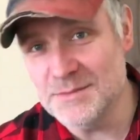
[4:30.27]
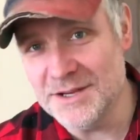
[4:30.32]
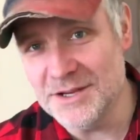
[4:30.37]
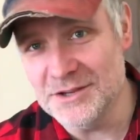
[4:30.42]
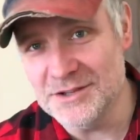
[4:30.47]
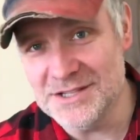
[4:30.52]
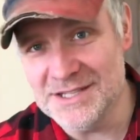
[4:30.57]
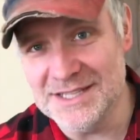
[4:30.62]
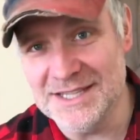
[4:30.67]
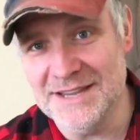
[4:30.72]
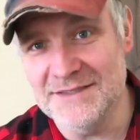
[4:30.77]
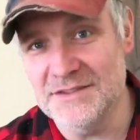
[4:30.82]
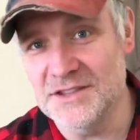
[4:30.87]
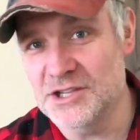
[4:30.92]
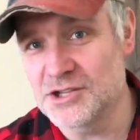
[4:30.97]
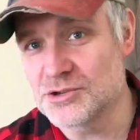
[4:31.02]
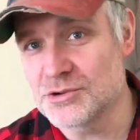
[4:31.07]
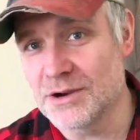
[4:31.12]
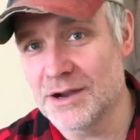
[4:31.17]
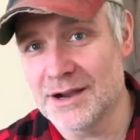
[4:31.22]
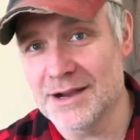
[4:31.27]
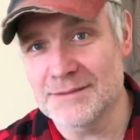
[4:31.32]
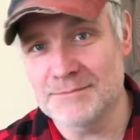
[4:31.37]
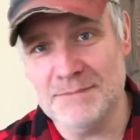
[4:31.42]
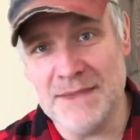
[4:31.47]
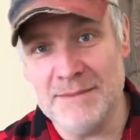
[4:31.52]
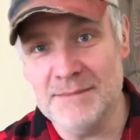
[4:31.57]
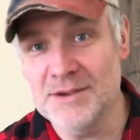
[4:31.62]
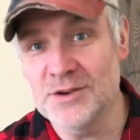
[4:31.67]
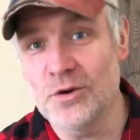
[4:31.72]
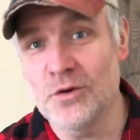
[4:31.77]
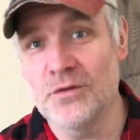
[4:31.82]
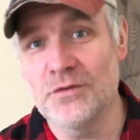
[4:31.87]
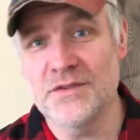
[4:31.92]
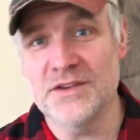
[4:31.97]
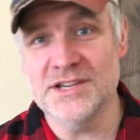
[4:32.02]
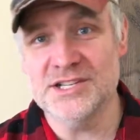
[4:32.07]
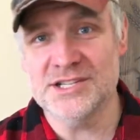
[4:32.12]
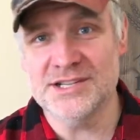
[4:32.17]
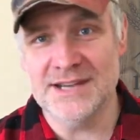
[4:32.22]
good to leave in the truck, maybe go
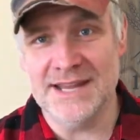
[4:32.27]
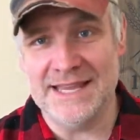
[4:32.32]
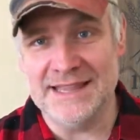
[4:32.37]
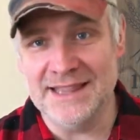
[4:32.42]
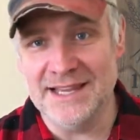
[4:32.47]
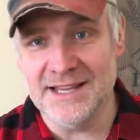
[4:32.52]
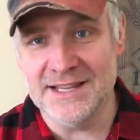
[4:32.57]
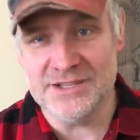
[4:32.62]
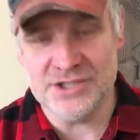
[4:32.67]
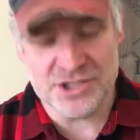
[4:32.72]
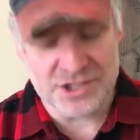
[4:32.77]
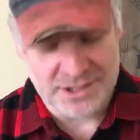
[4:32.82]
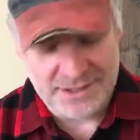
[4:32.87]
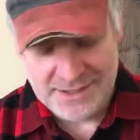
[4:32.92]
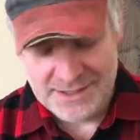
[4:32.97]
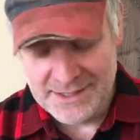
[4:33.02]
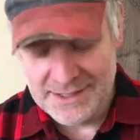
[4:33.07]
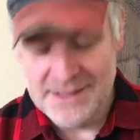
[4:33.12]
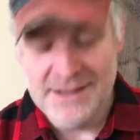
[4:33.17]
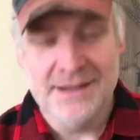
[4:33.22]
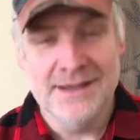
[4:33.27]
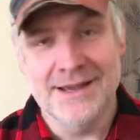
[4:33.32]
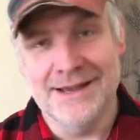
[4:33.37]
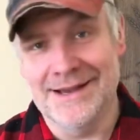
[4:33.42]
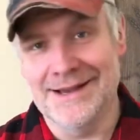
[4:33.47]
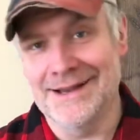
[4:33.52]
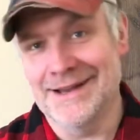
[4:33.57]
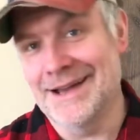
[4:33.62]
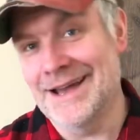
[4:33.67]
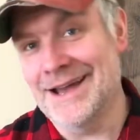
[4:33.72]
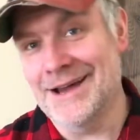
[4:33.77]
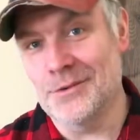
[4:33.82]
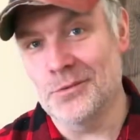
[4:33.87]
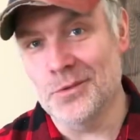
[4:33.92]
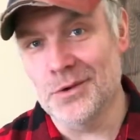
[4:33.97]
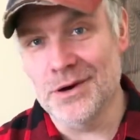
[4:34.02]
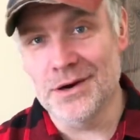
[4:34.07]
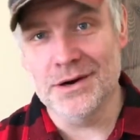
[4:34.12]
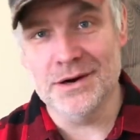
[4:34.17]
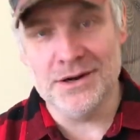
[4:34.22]
fishing at lunch, at
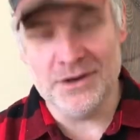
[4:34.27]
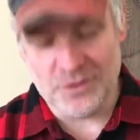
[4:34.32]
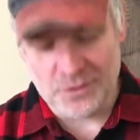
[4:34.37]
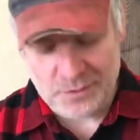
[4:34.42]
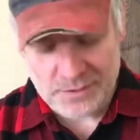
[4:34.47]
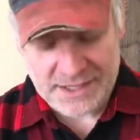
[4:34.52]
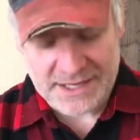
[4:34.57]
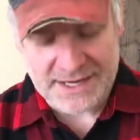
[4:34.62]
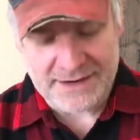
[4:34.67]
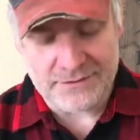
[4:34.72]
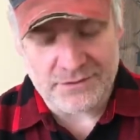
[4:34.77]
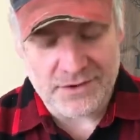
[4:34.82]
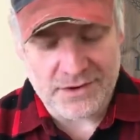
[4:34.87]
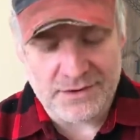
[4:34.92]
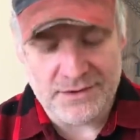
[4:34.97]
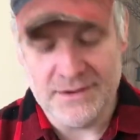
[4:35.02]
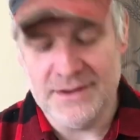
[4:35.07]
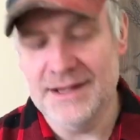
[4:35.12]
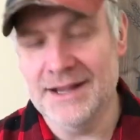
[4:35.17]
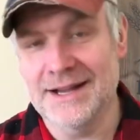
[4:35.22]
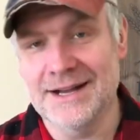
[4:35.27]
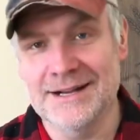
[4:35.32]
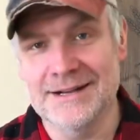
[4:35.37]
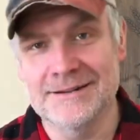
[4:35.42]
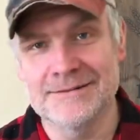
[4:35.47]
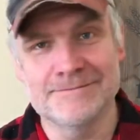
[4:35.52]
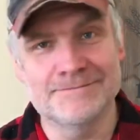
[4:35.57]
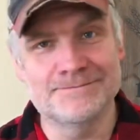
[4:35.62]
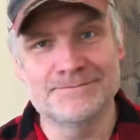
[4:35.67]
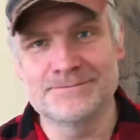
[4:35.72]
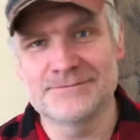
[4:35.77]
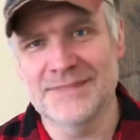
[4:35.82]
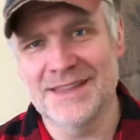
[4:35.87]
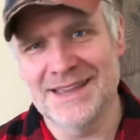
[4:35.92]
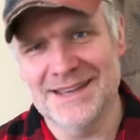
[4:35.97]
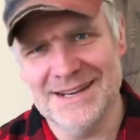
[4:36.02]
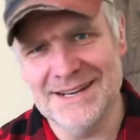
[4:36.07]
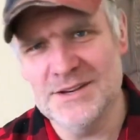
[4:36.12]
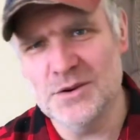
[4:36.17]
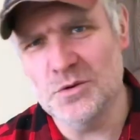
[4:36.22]
work or whatever.
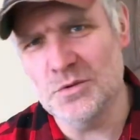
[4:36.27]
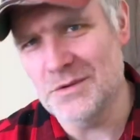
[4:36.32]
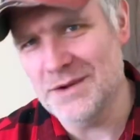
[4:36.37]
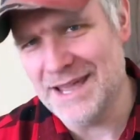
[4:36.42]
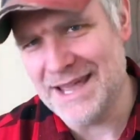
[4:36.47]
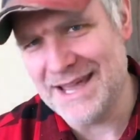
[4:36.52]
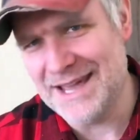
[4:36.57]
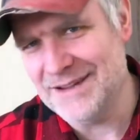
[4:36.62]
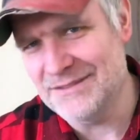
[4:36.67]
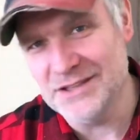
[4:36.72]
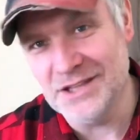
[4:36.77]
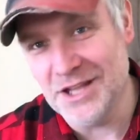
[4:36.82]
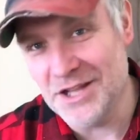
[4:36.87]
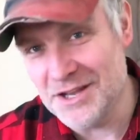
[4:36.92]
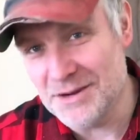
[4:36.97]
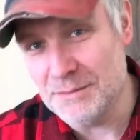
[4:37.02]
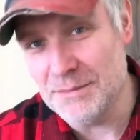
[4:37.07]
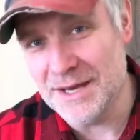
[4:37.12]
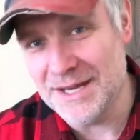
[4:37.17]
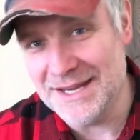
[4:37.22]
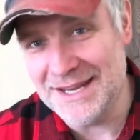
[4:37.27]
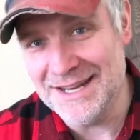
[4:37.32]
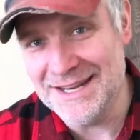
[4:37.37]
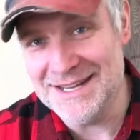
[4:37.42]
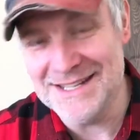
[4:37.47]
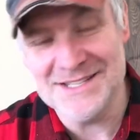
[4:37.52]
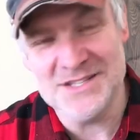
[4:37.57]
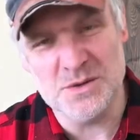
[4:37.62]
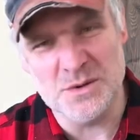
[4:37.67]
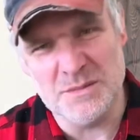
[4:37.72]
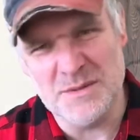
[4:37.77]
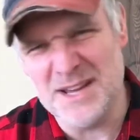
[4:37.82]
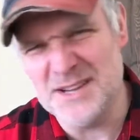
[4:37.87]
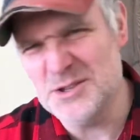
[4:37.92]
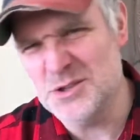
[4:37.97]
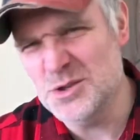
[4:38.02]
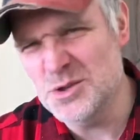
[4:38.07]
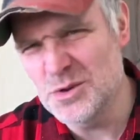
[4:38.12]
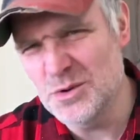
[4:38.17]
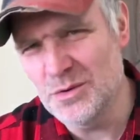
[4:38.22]
And I don't have a lot of money in it, so I'm not
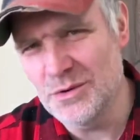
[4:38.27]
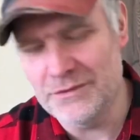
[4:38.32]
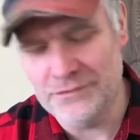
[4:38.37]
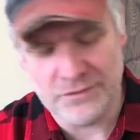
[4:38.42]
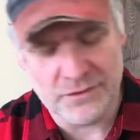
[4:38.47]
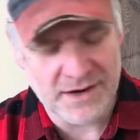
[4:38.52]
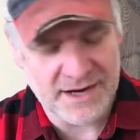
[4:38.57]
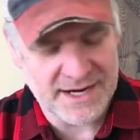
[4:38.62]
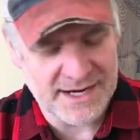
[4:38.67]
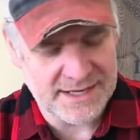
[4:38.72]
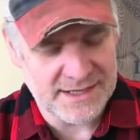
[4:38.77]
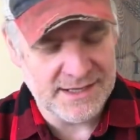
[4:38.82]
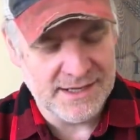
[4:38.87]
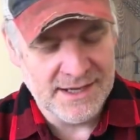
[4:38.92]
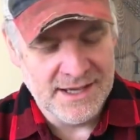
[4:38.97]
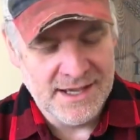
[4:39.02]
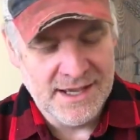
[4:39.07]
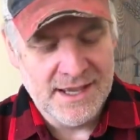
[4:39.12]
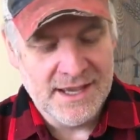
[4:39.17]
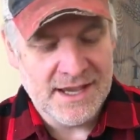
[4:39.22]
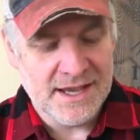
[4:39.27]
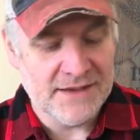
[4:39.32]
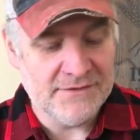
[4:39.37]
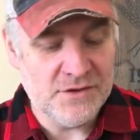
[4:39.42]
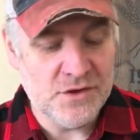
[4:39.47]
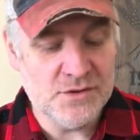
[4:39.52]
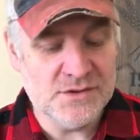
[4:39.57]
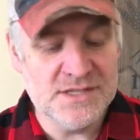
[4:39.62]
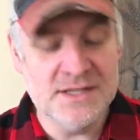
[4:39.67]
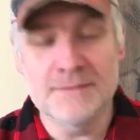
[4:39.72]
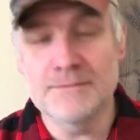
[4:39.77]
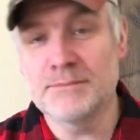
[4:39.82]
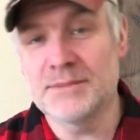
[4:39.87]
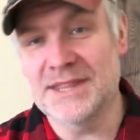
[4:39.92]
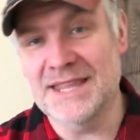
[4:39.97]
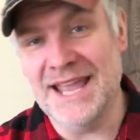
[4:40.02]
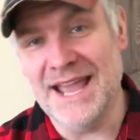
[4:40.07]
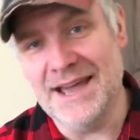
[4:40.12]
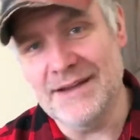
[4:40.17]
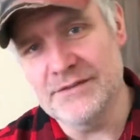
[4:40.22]
too afraid of using them, but
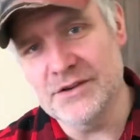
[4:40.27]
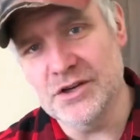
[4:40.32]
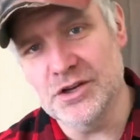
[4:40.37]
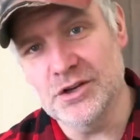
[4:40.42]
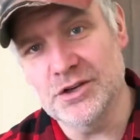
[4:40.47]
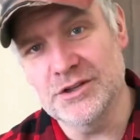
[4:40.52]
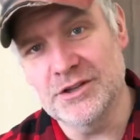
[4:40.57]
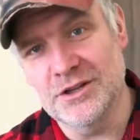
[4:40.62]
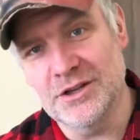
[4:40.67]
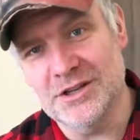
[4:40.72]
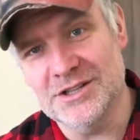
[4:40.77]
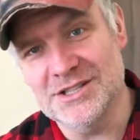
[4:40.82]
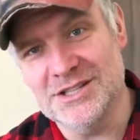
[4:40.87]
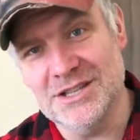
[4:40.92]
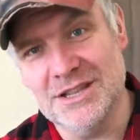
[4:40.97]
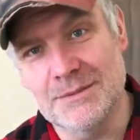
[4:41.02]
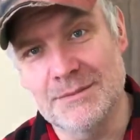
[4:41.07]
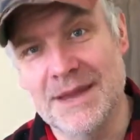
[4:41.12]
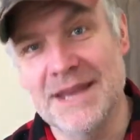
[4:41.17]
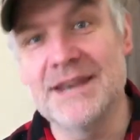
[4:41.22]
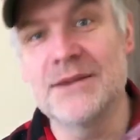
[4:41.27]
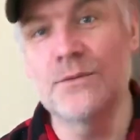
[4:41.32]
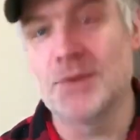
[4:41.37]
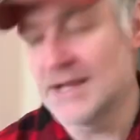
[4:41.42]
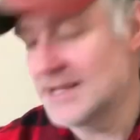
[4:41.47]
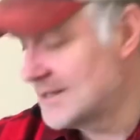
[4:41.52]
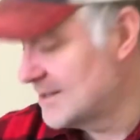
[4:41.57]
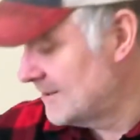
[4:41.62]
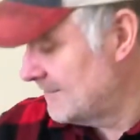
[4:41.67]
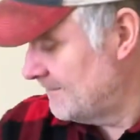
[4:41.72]
they have a good look to them anyways.